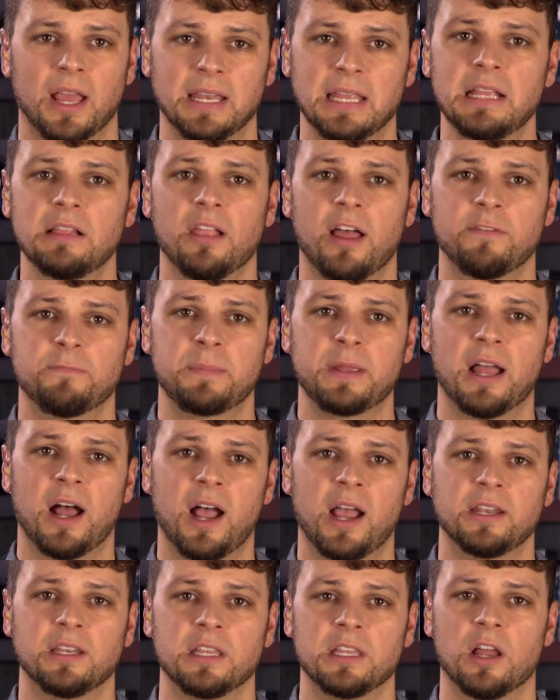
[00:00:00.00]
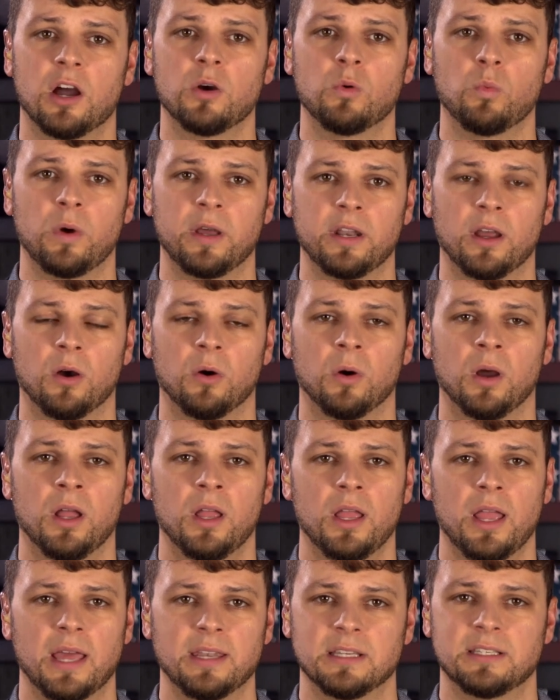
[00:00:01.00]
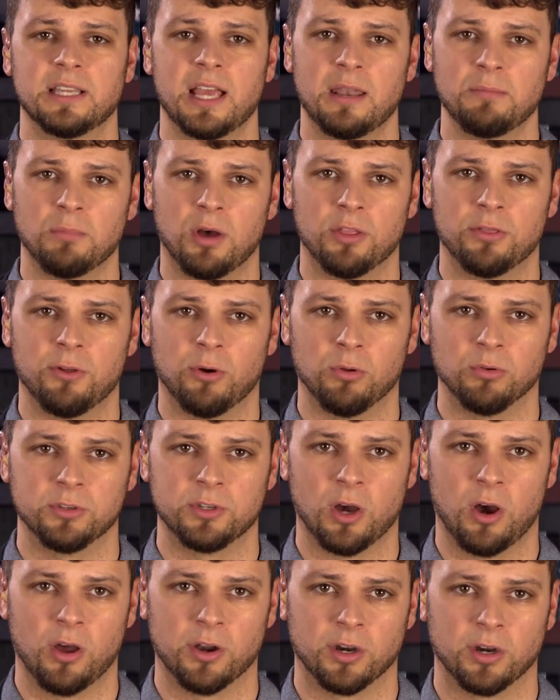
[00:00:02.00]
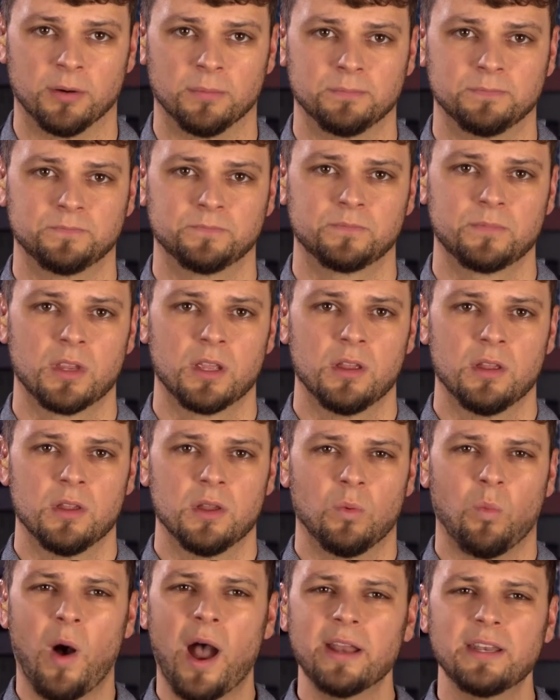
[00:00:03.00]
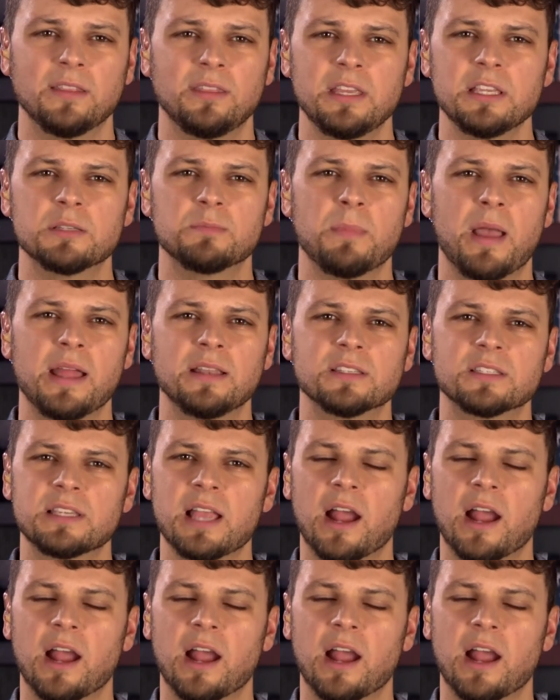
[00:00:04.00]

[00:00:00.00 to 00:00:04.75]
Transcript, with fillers: and he left behind a young widow and a ten-month-old daughter. Why did these men